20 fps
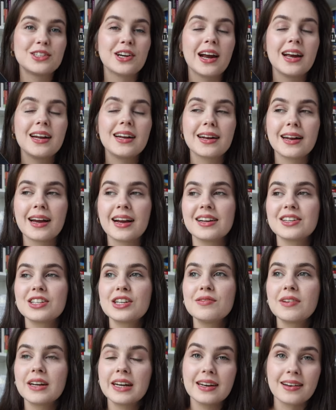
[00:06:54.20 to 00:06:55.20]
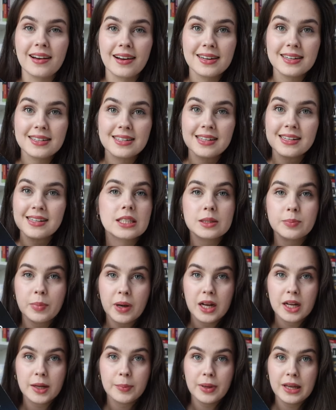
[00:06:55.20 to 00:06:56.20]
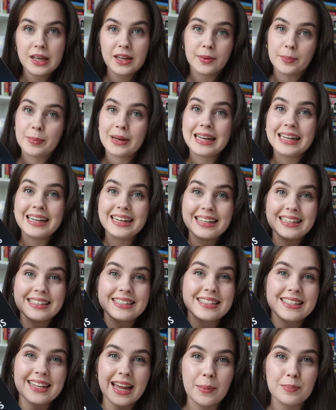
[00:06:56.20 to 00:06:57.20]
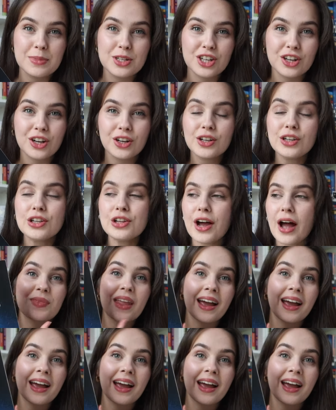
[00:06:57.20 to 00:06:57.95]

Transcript: Train and I actually really liked it, despite being completely skeptical.